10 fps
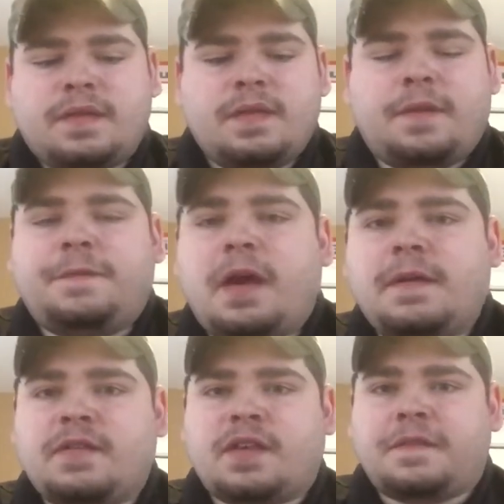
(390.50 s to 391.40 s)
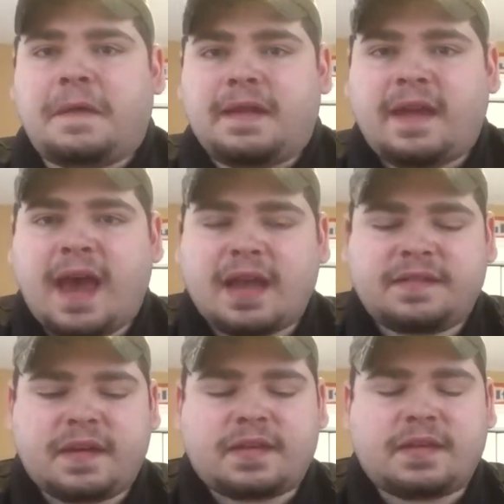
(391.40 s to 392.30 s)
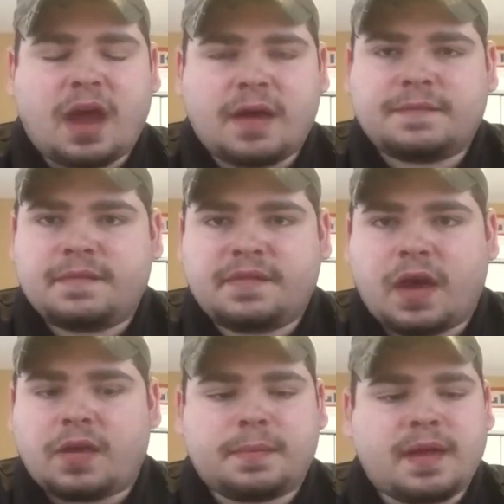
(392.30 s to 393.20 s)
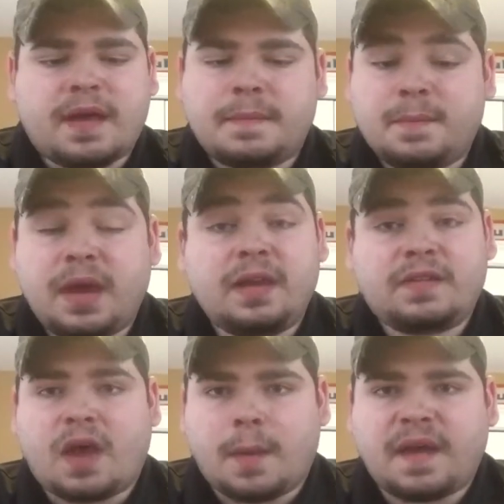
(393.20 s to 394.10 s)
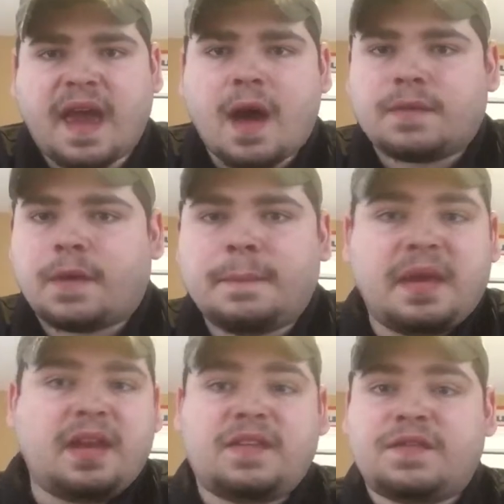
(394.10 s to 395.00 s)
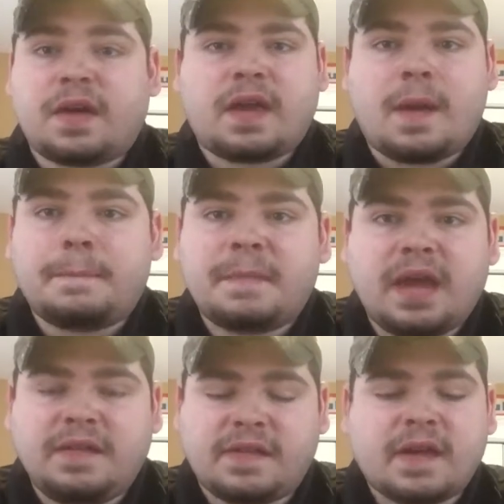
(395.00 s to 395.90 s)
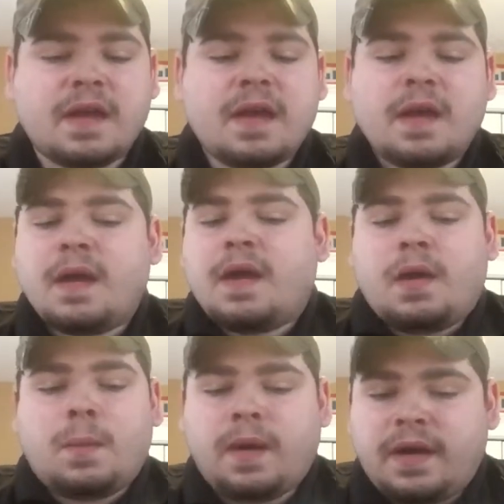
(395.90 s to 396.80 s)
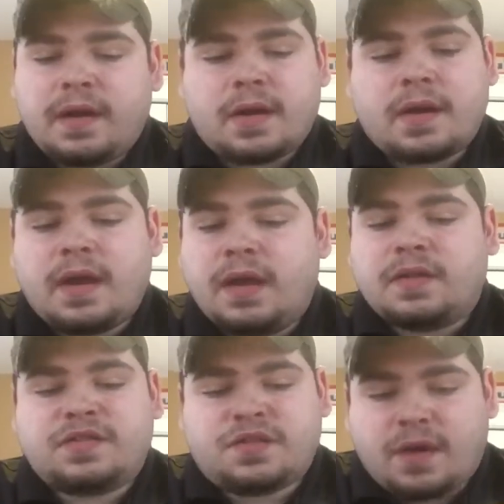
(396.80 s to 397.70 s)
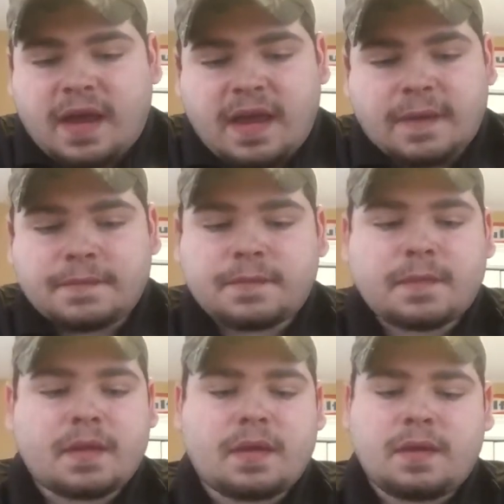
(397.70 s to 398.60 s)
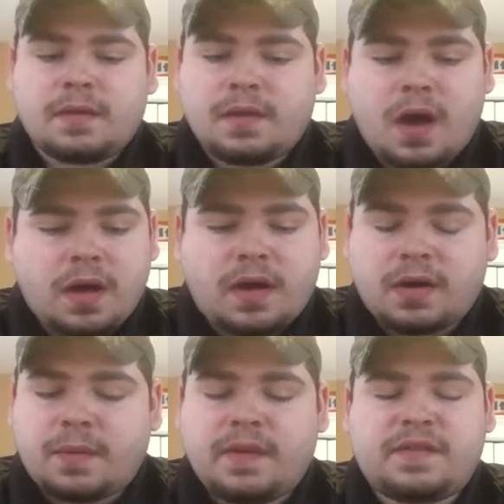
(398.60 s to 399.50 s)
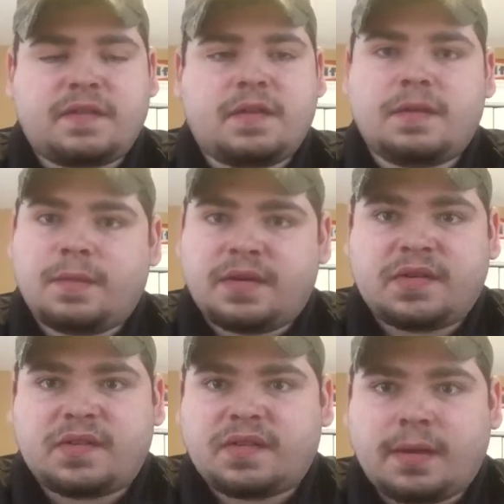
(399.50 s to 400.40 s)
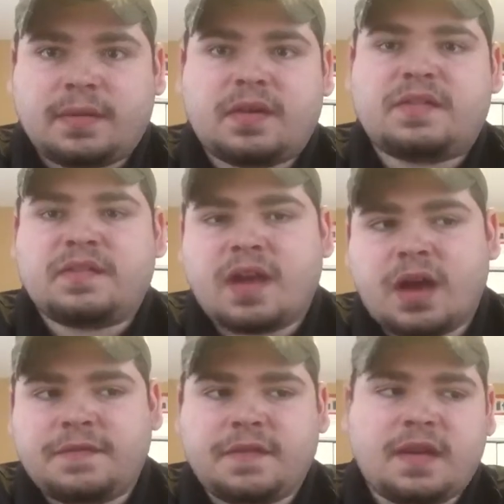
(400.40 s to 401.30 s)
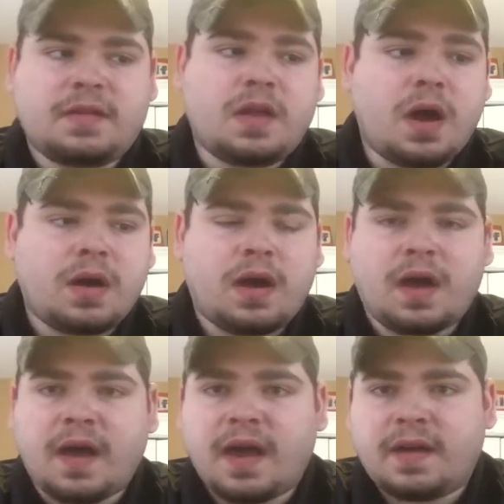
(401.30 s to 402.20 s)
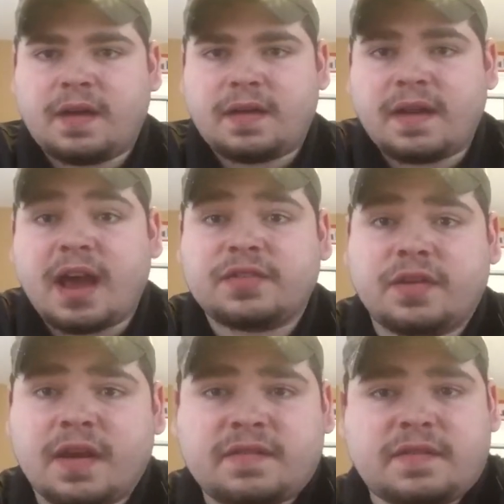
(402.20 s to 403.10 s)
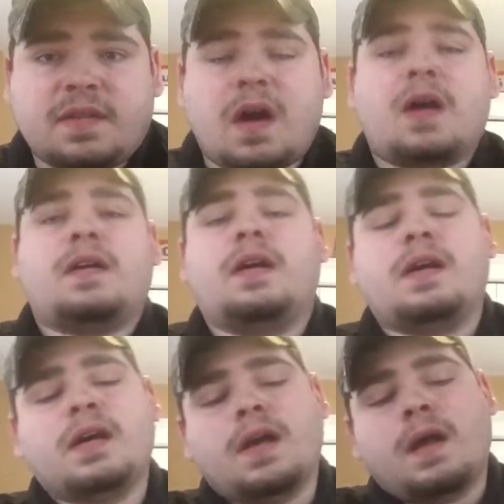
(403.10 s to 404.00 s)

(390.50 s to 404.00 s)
their flavors are fantastic. They have Southern Blend. Mint is coming out. Their mint is fucking amazing. Wintergreen, straight, long cut original, which is the same thing as snuff, and long uh, uh, natural extra long cut.